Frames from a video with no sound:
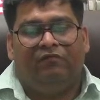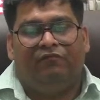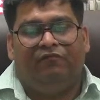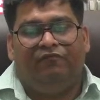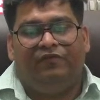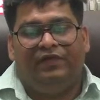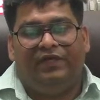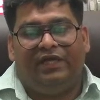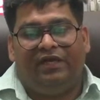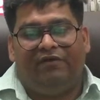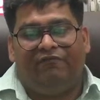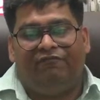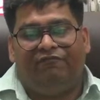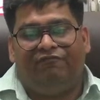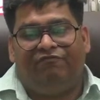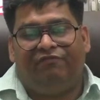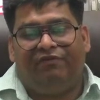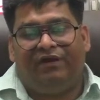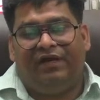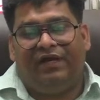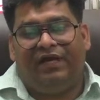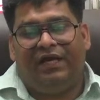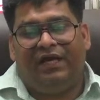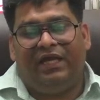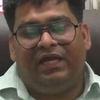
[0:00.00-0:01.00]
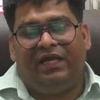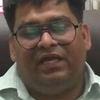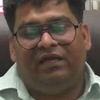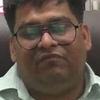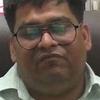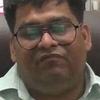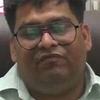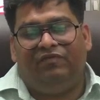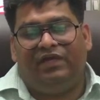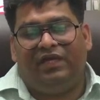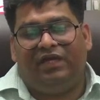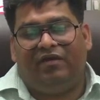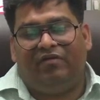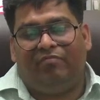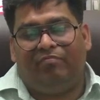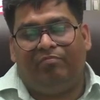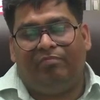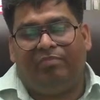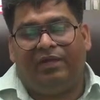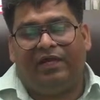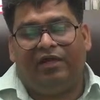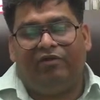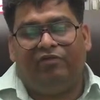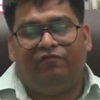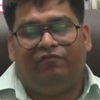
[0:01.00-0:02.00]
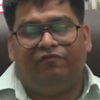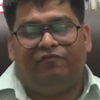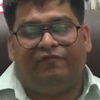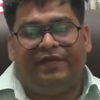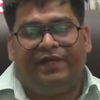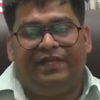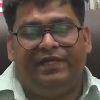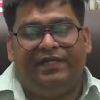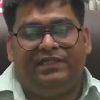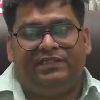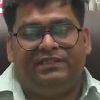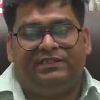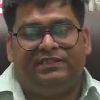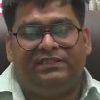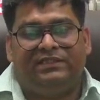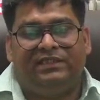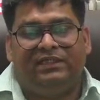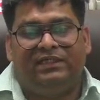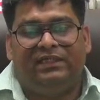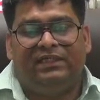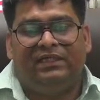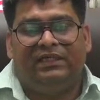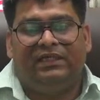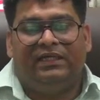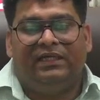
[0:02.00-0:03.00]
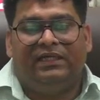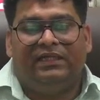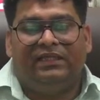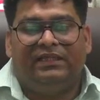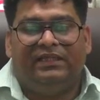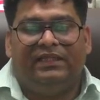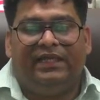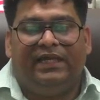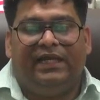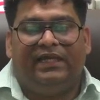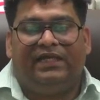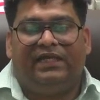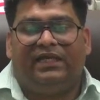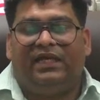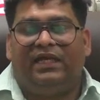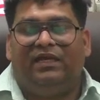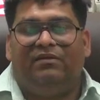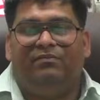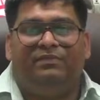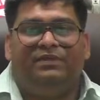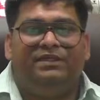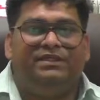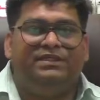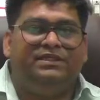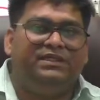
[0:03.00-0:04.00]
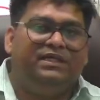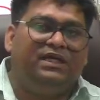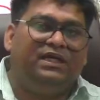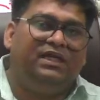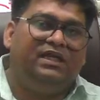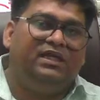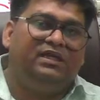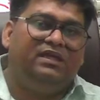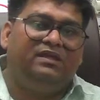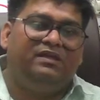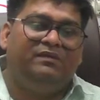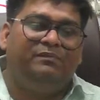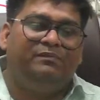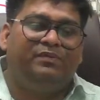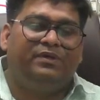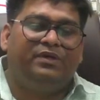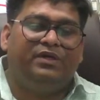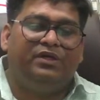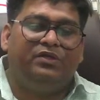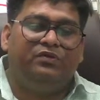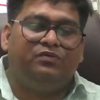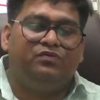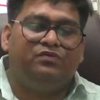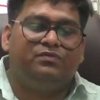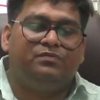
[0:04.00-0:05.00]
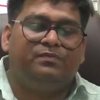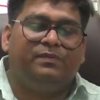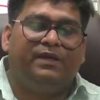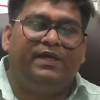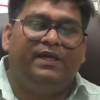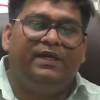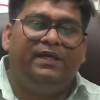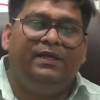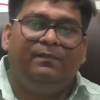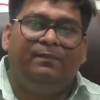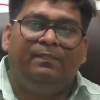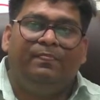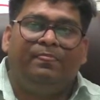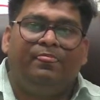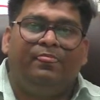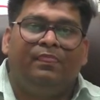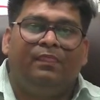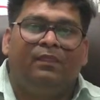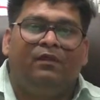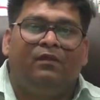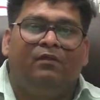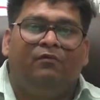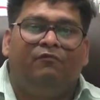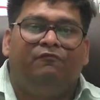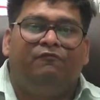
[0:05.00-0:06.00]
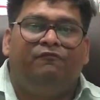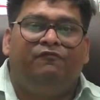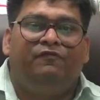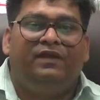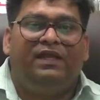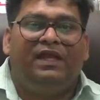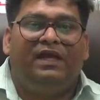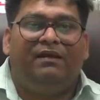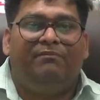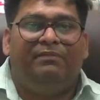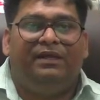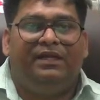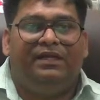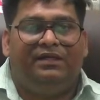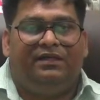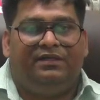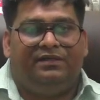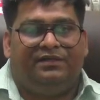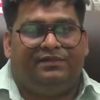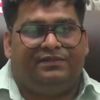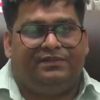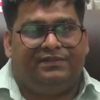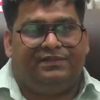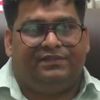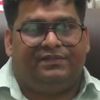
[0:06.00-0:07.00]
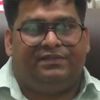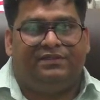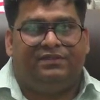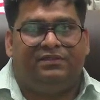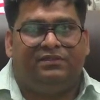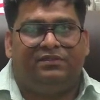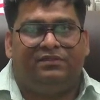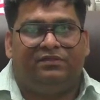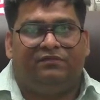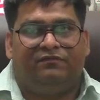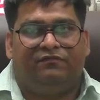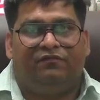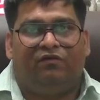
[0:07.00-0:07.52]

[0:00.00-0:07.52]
we have fungi, we have bryophytes that can basically reproduce by fragmentation.